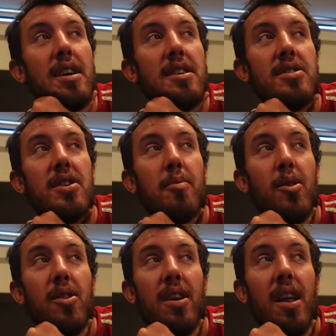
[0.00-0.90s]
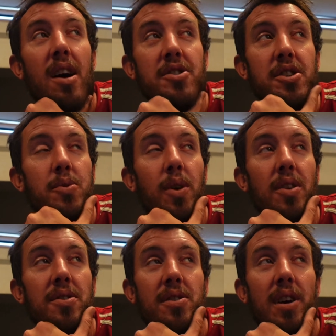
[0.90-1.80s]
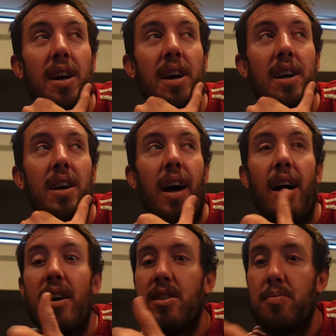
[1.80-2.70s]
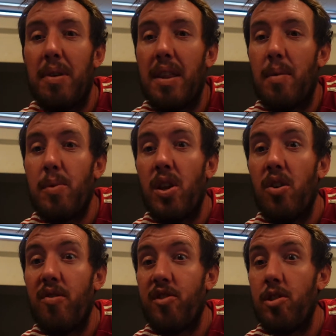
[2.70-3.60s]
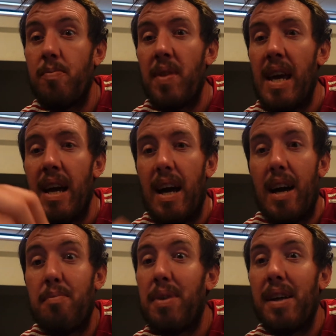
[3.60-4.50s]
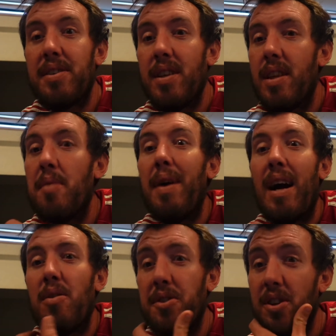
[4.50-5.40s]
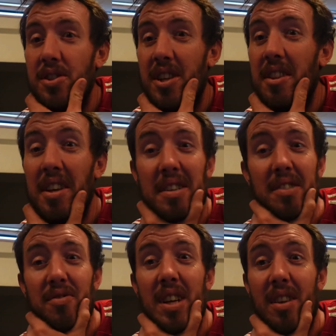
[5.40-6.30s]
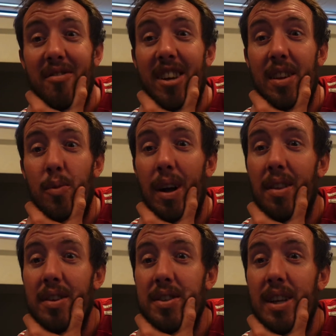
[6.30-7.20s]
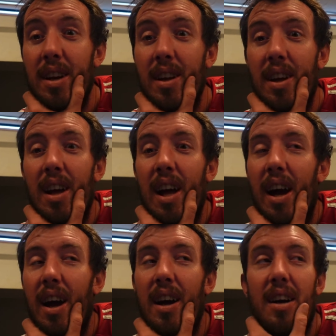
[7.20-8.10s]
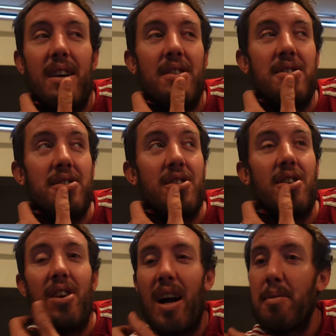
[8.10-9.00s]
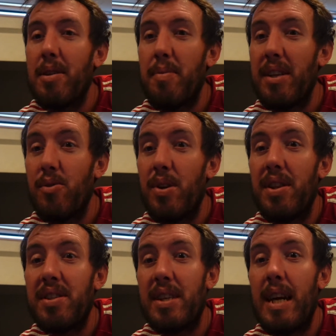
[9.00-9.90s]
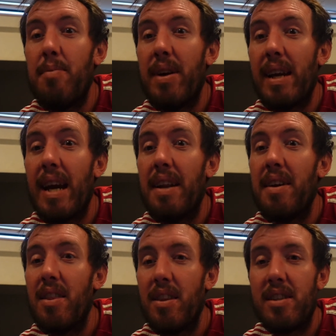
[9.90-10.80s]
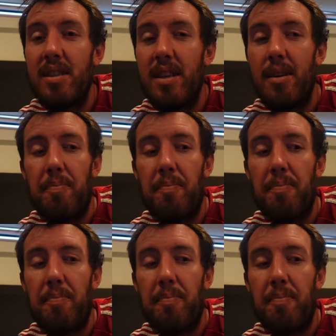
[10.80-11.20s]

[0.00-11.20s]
So I bought the largest ones, split them cloves up and planted them outdoors, and they did really well this year. So I'm going to be doing the same again this year.